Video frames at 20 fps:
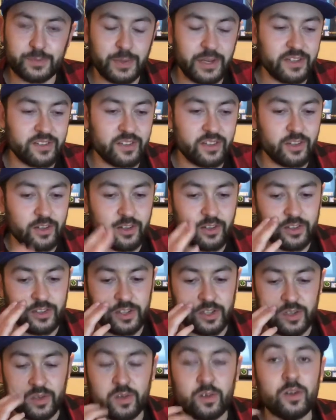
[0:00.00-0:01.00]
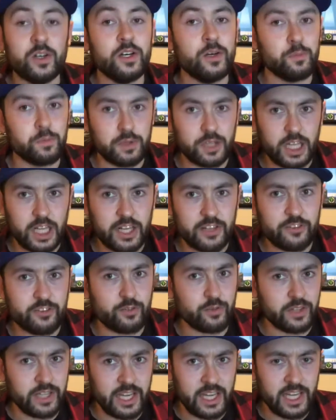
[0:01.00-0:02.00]
Based on the, you know, plush
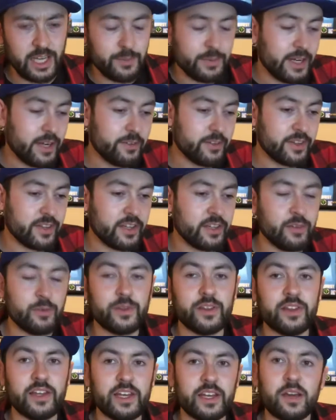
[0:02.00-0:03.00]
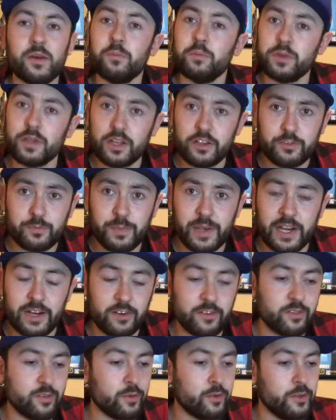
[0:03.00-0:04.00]
name and everything, you would think plush
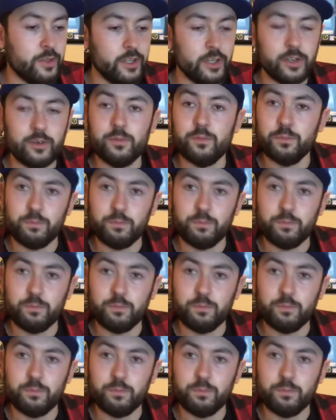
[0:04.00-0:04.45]
bears or, you know,